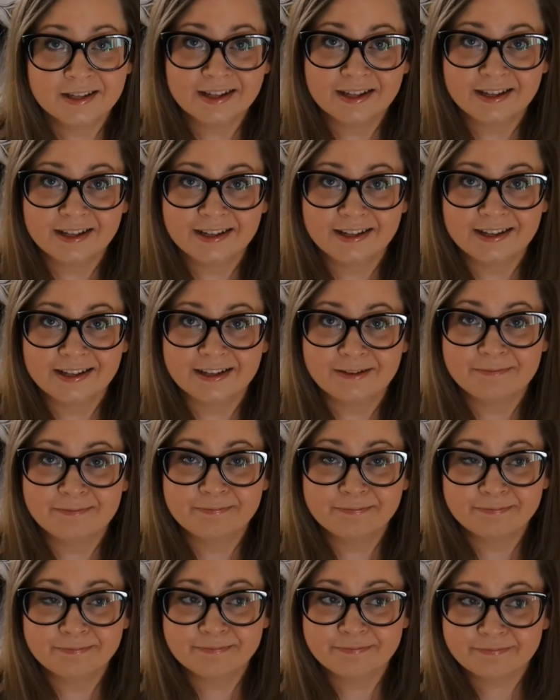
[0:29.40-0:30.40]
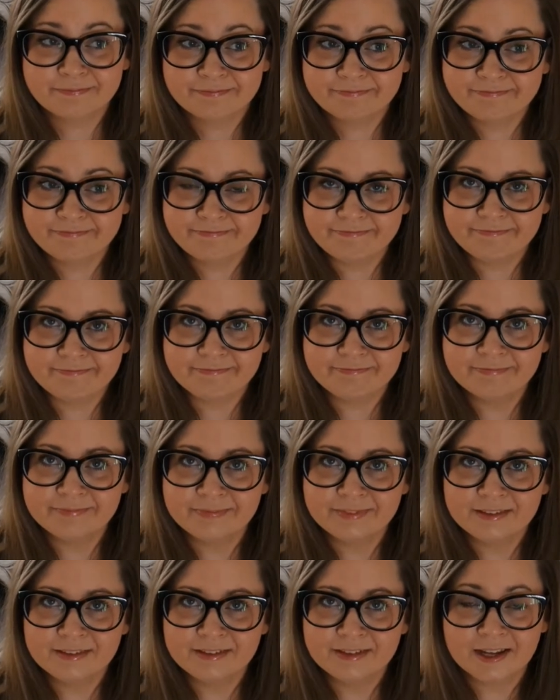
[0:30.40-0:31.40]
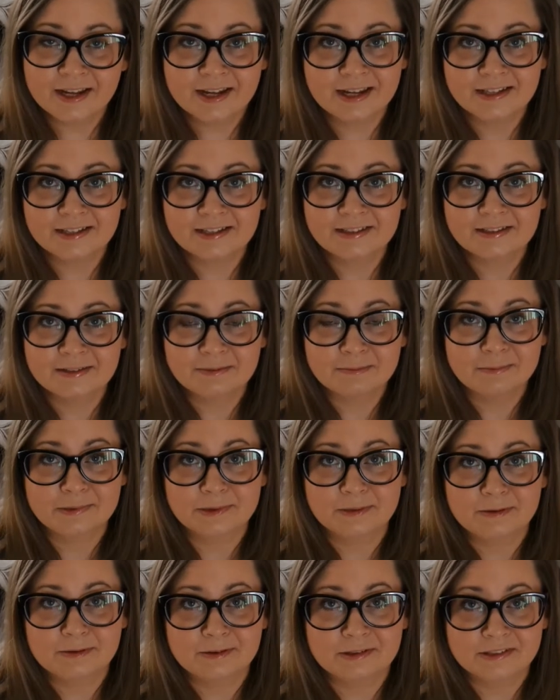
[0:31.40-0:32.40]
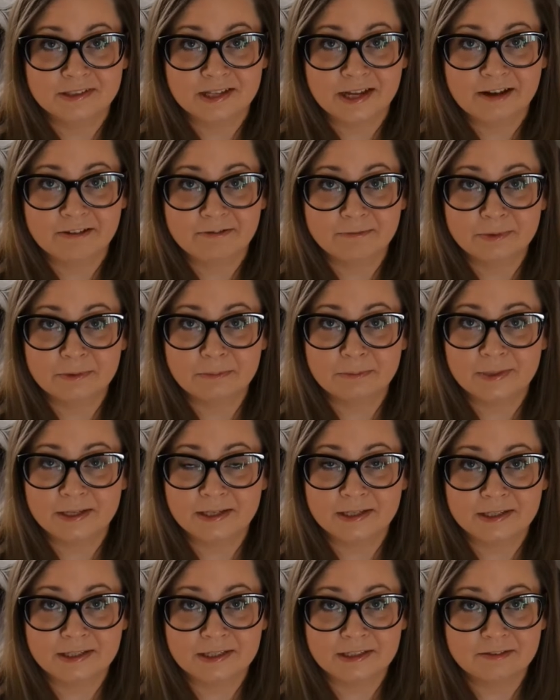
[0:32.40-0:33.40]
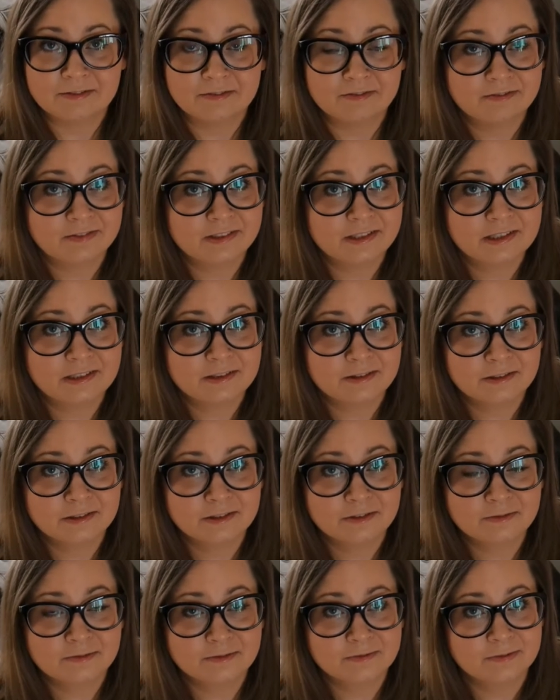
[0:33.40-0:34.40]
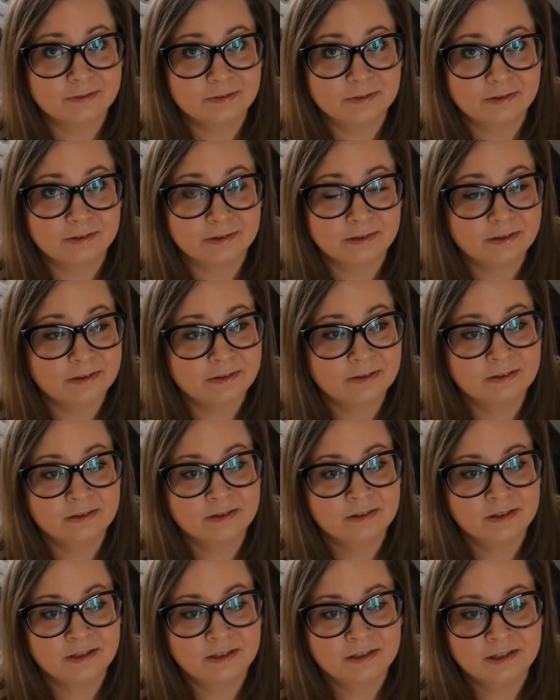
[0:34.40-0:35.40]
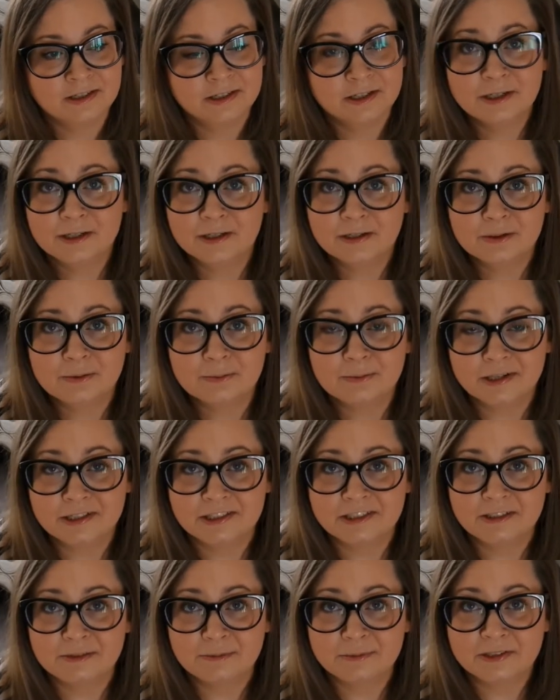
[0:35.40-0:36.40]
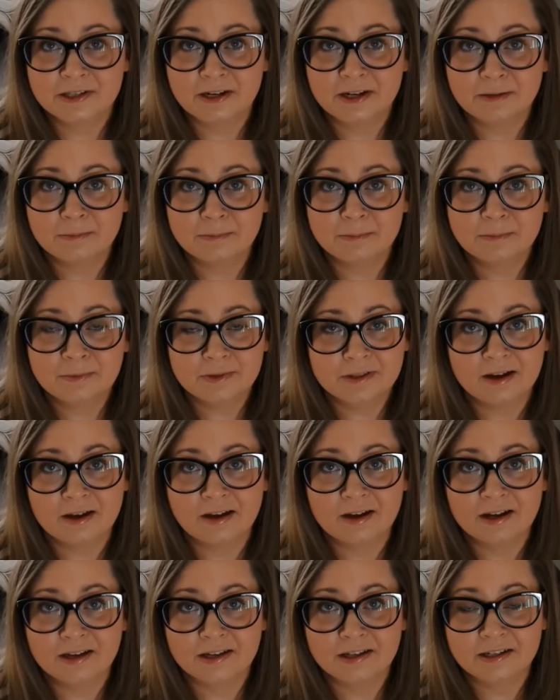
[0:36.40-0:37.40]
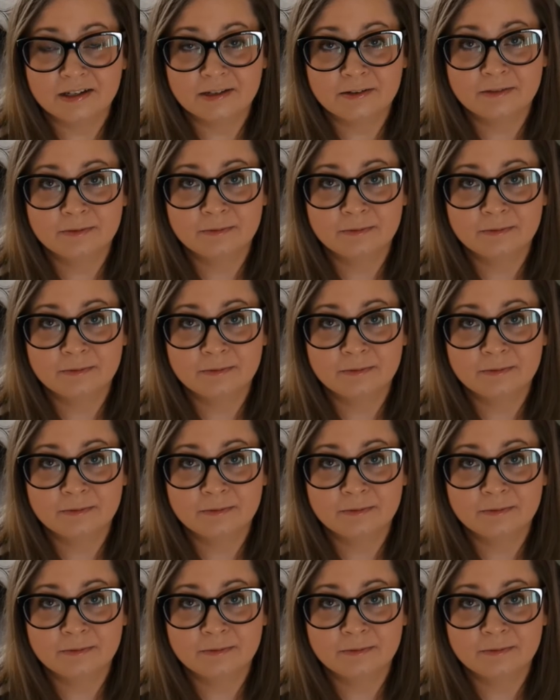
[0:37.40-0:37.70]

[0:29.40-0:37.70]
Um, and um, because I have been making videos for quite some time I